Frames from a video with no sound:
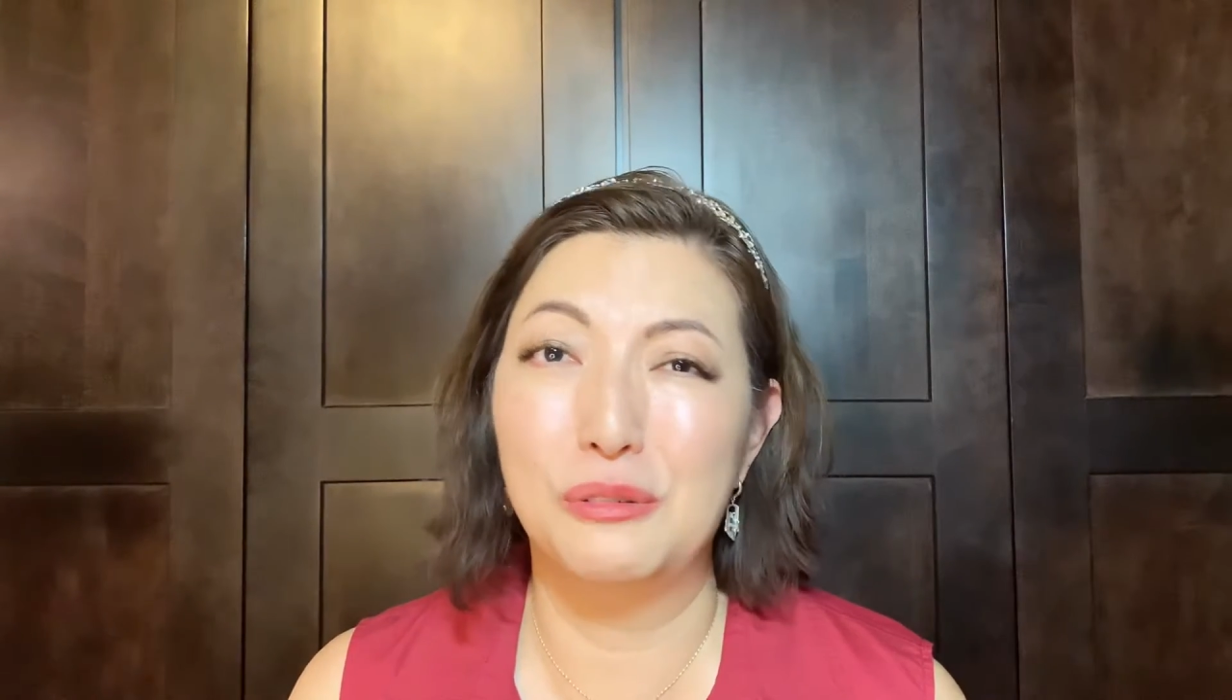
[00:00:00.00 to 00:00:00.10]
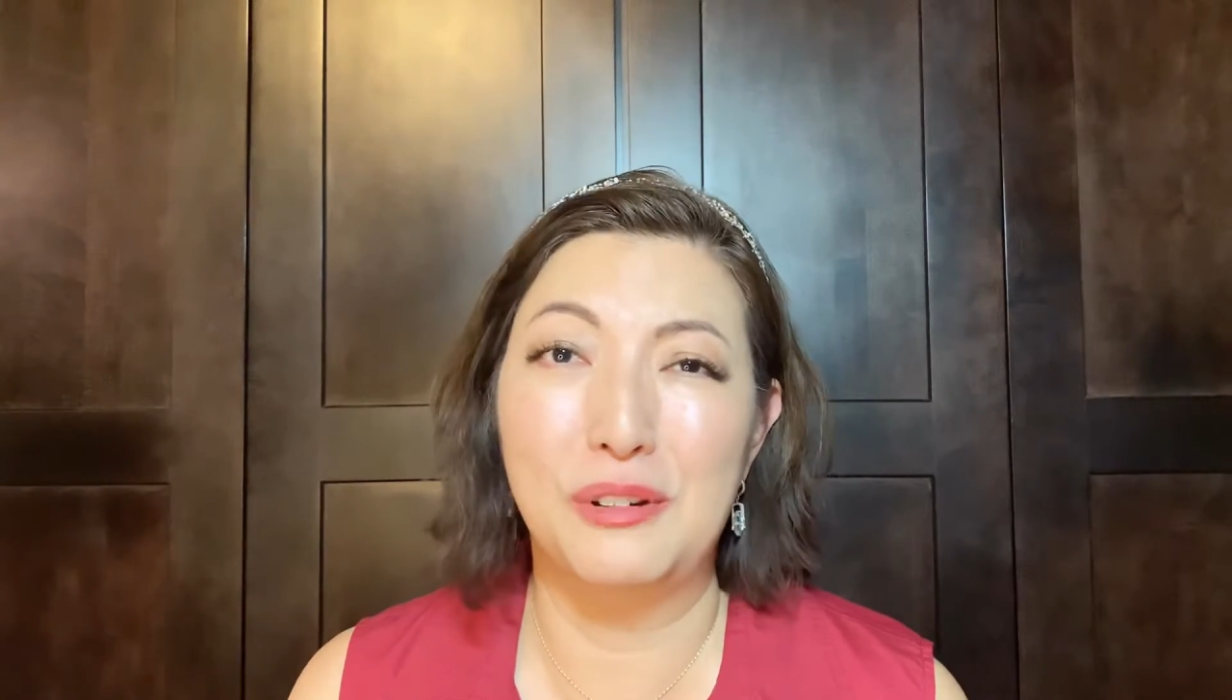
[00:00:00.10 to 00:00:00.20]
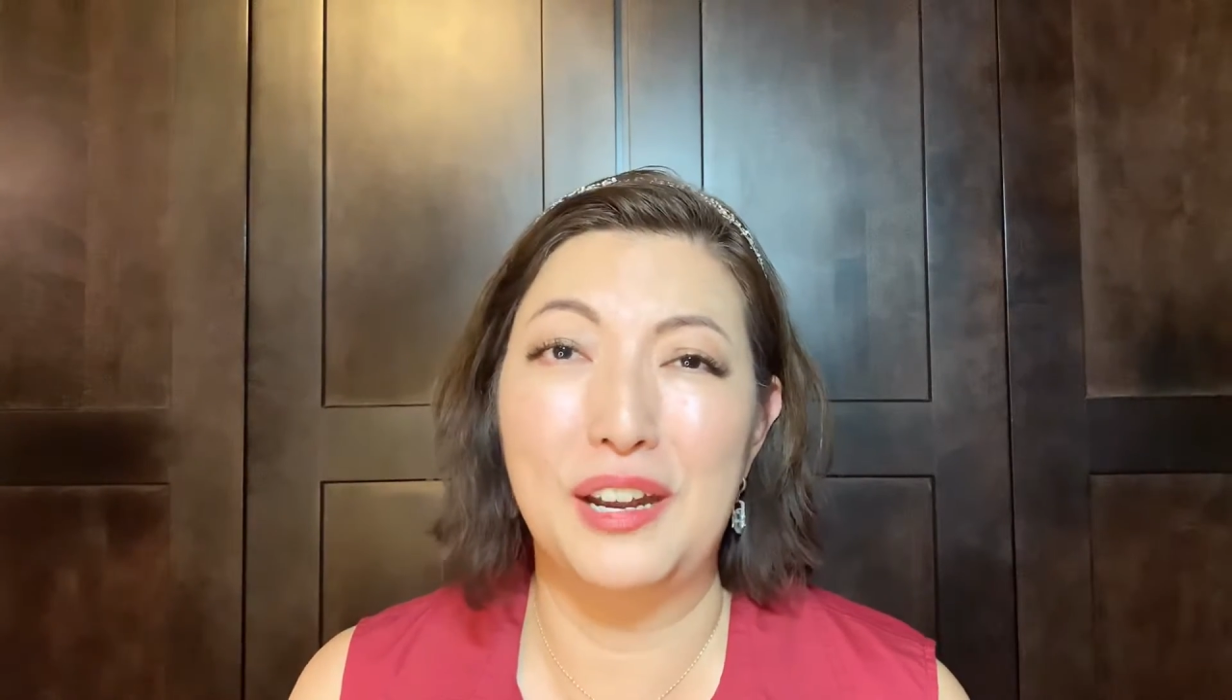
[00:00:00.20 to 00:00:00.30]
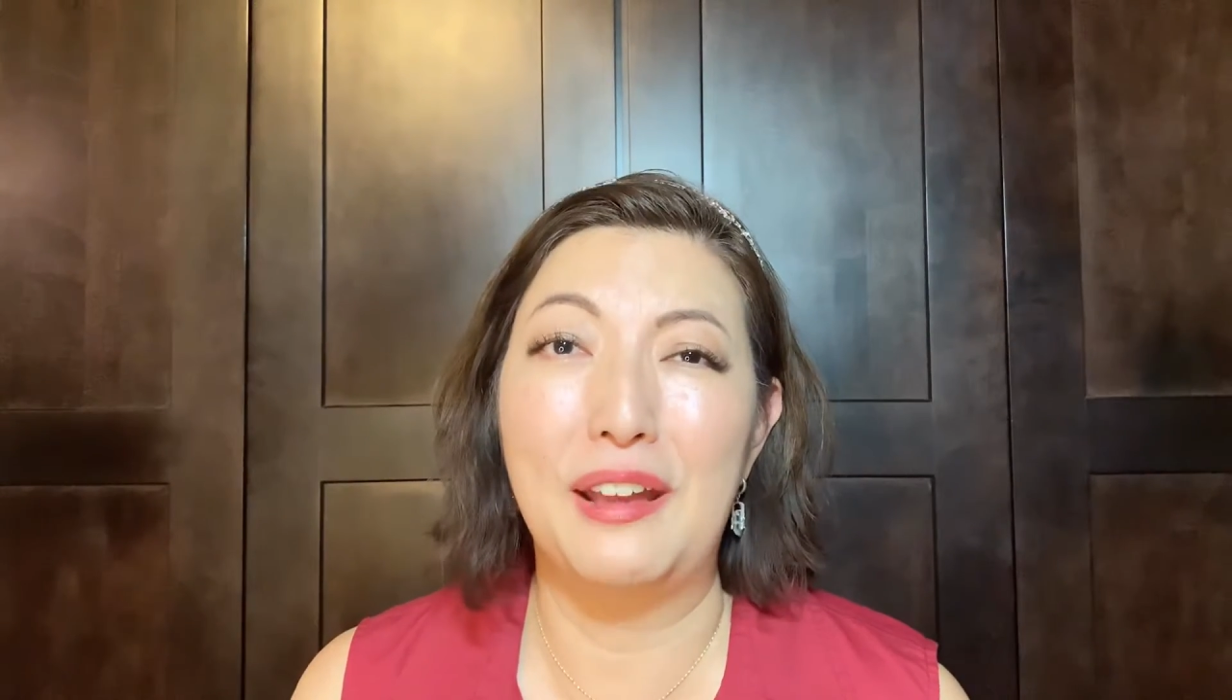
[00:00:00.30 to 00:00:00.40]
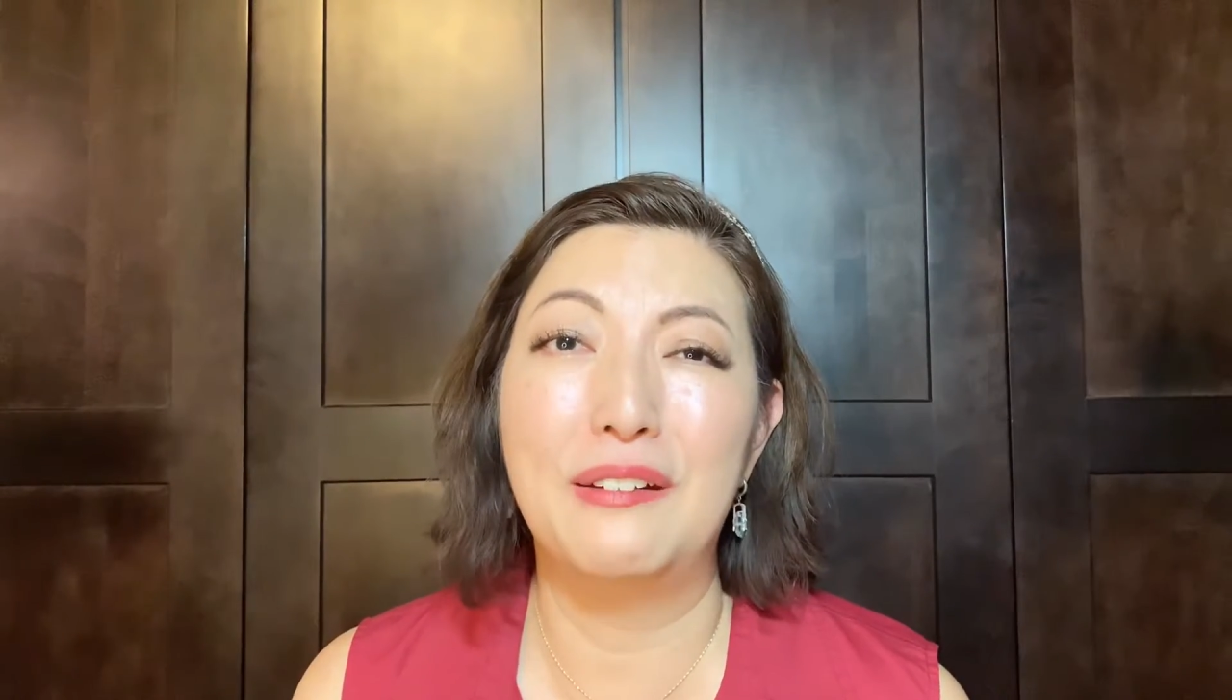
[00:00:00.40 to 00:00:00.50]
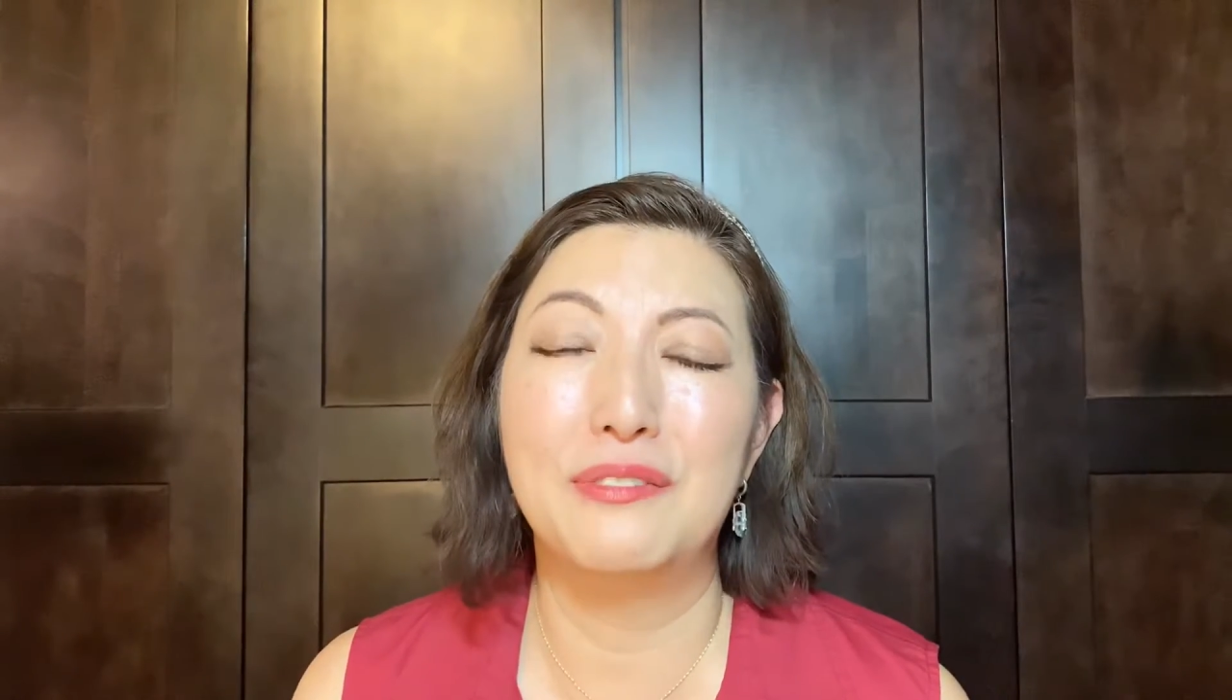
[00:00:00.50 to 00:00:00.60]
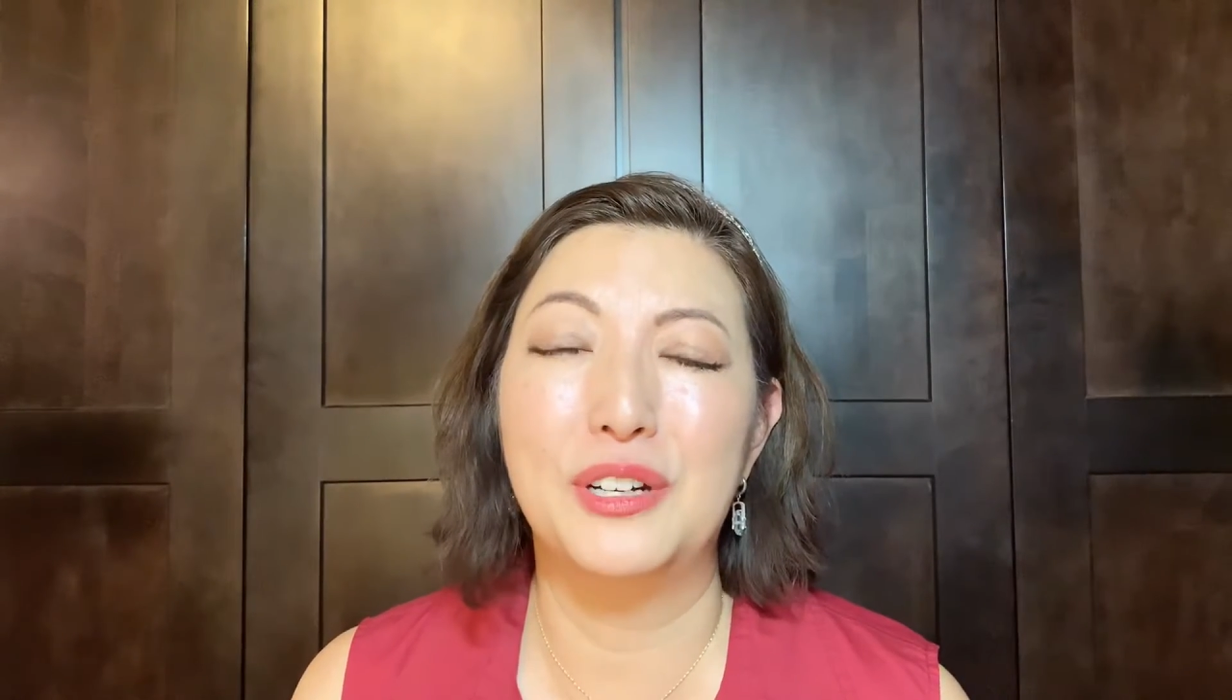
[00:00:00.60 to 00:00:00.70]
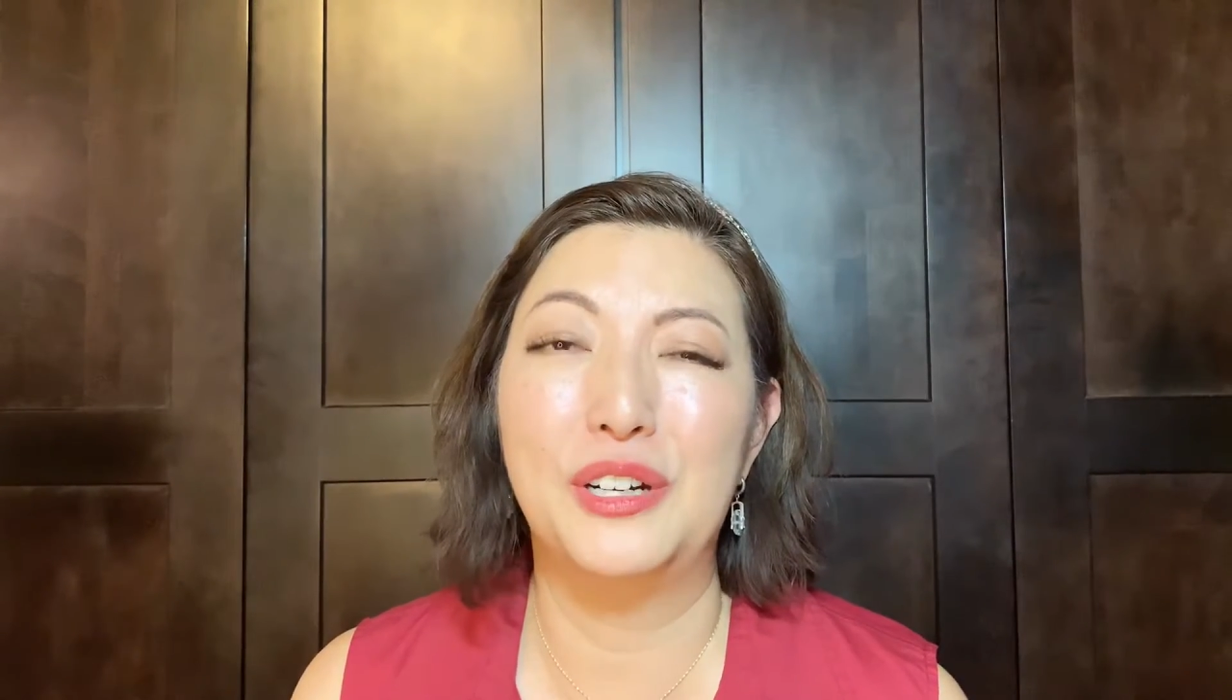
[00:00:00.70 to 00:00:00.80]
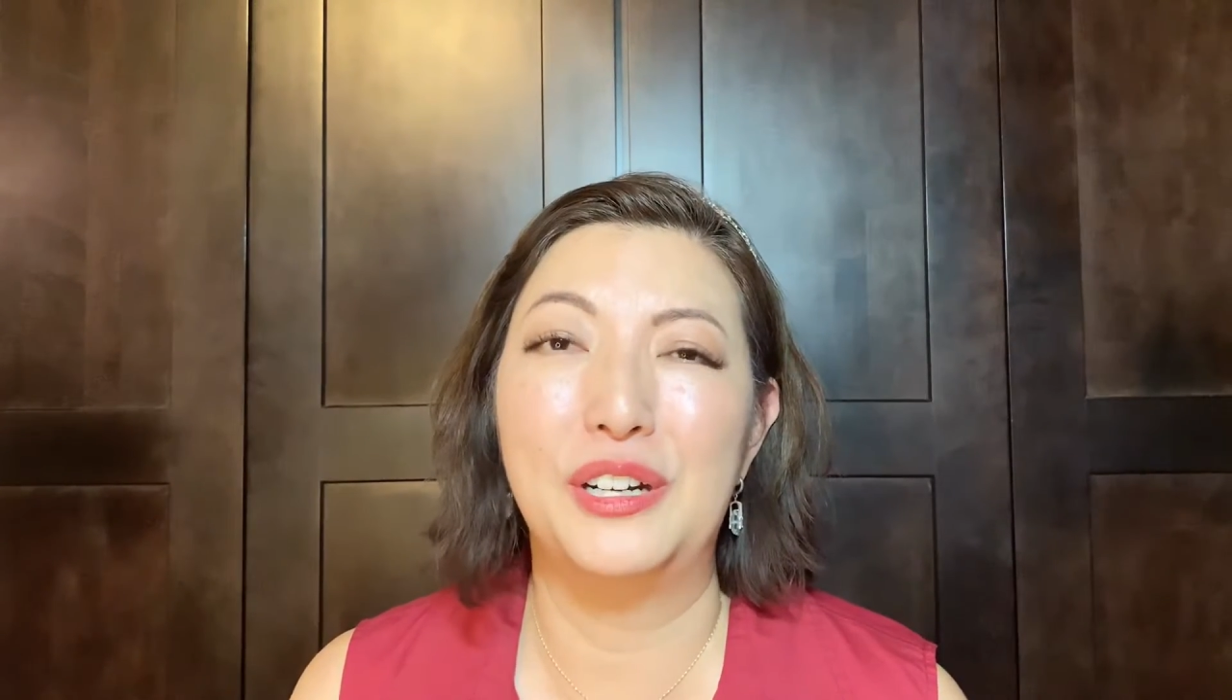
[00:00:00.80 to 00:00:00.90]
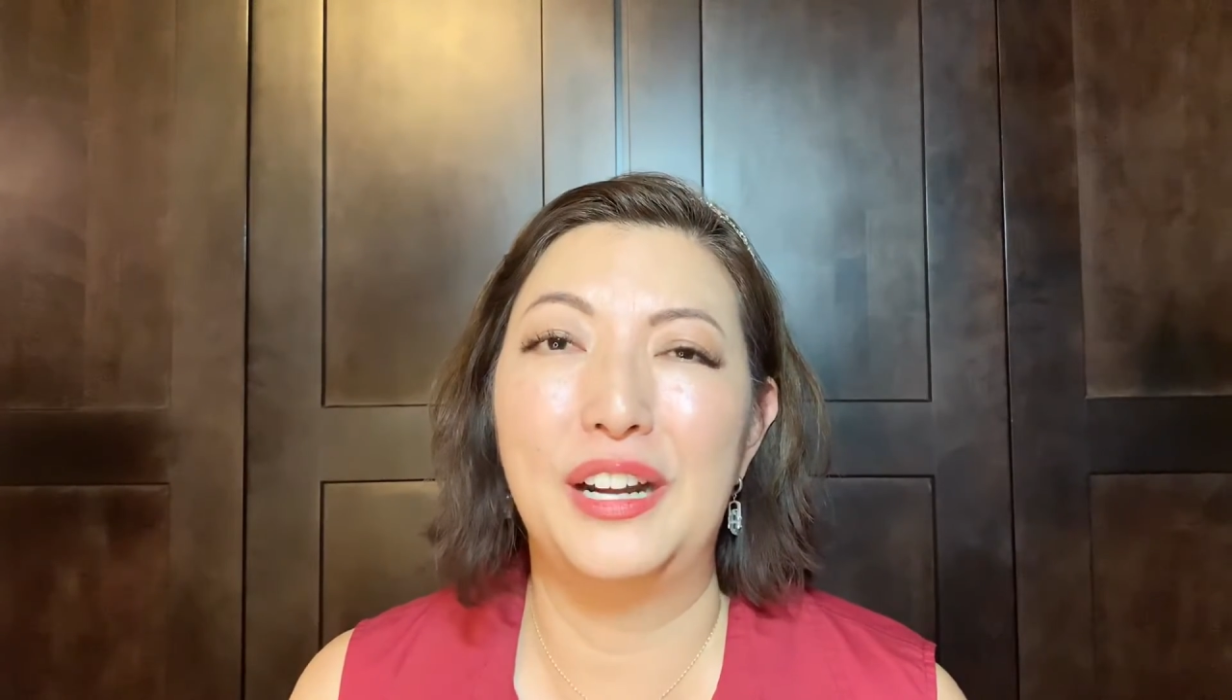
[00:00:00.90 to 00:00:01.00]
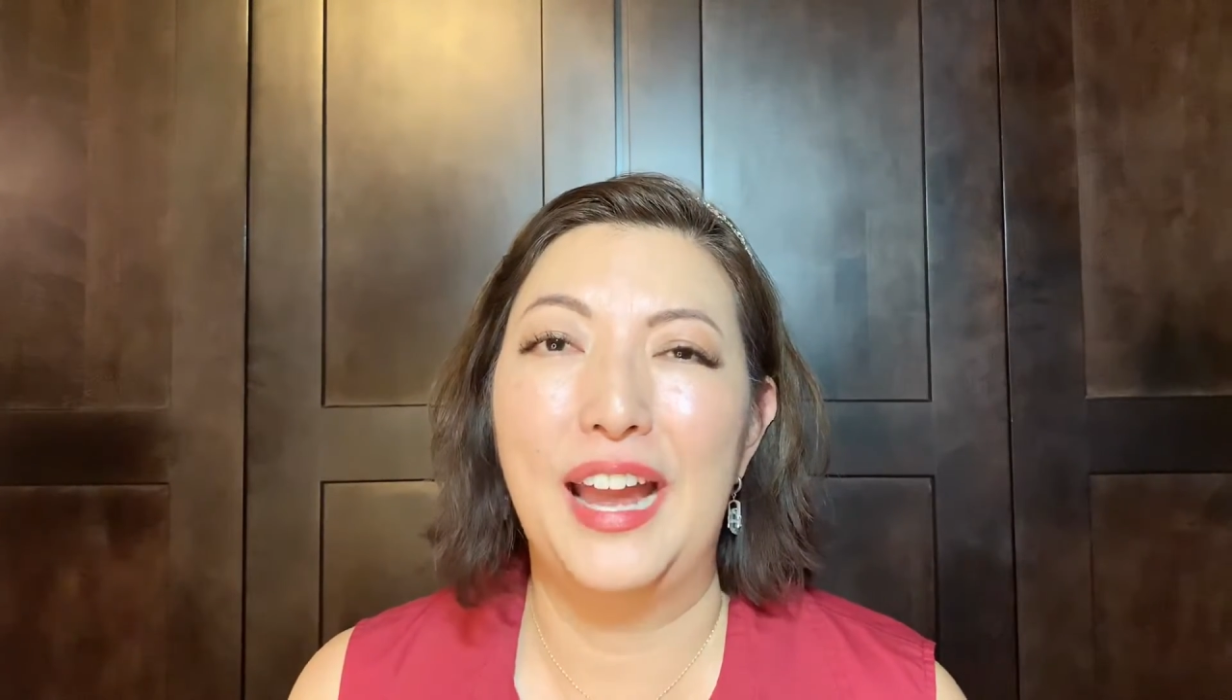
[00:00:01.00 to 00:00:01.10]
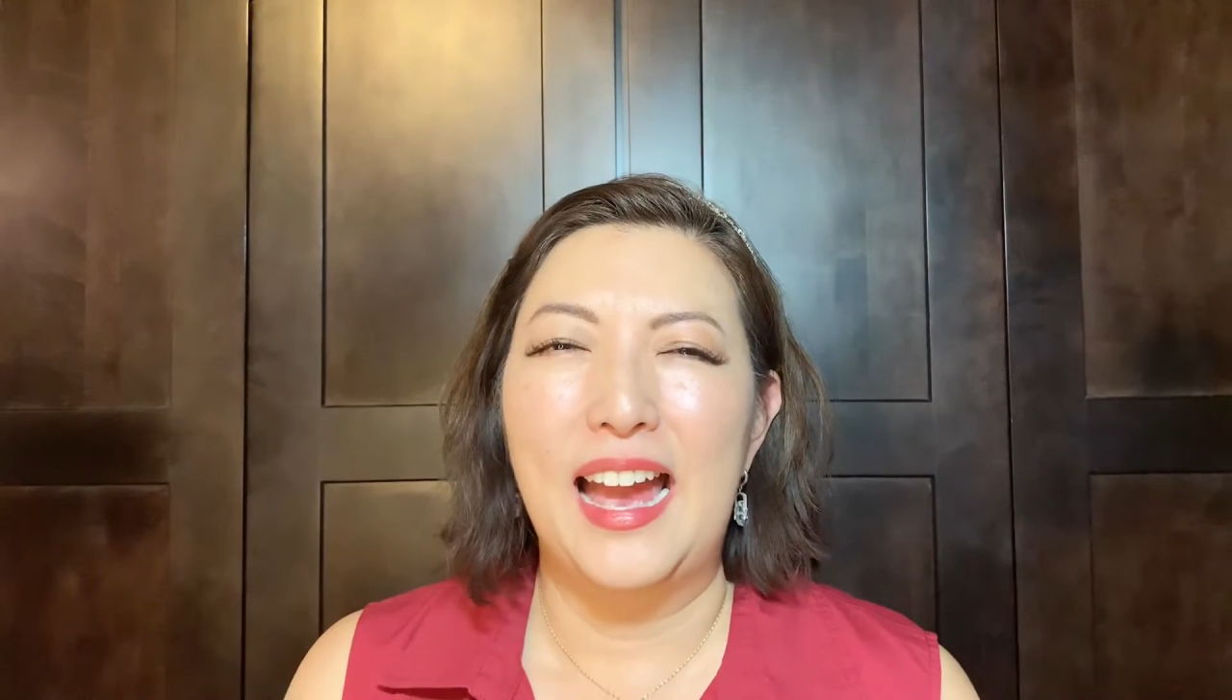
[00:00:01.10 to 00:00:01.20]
whatever.